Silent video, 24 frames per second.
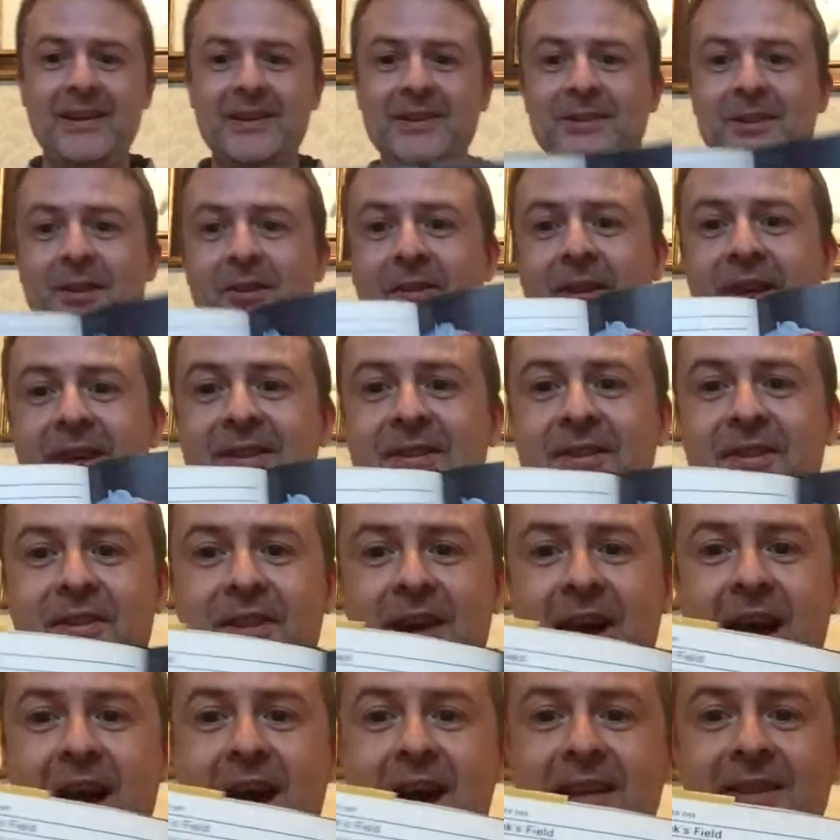So there's
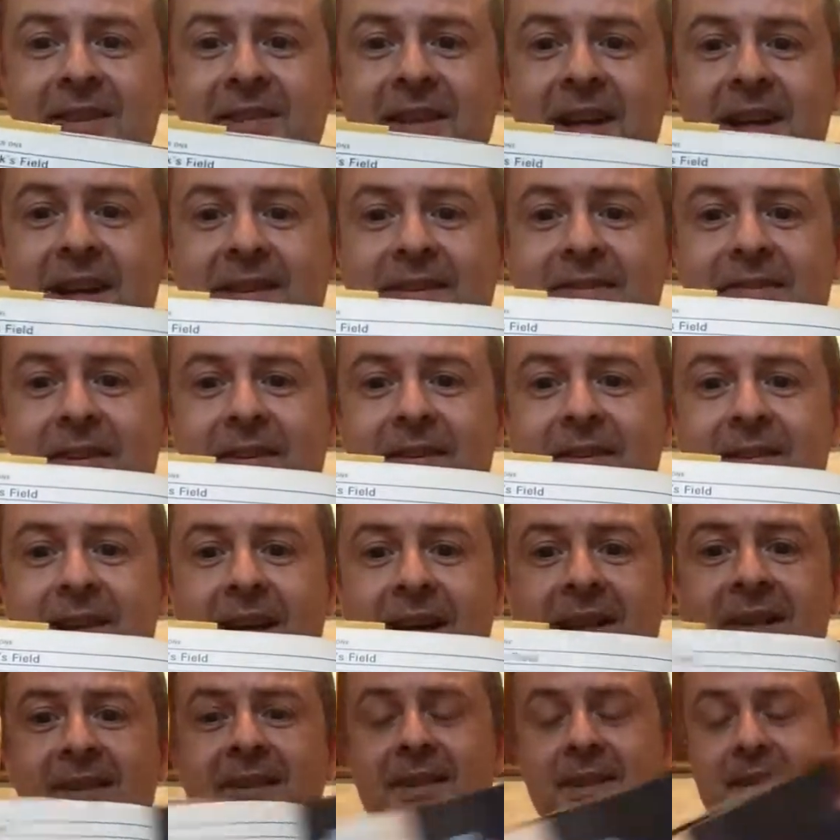that. That's
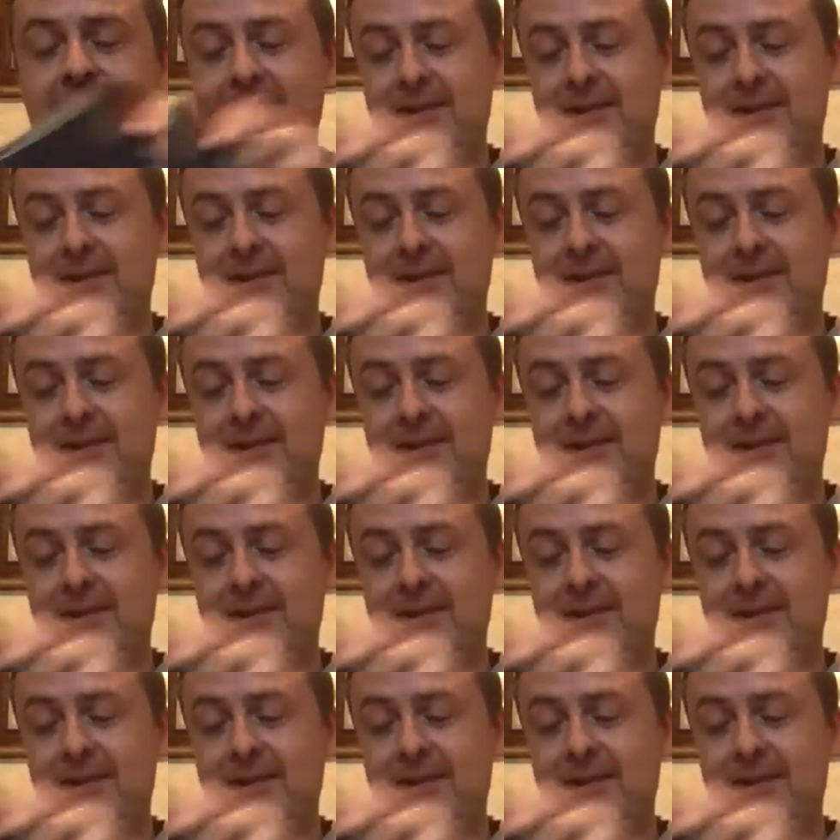fantastic.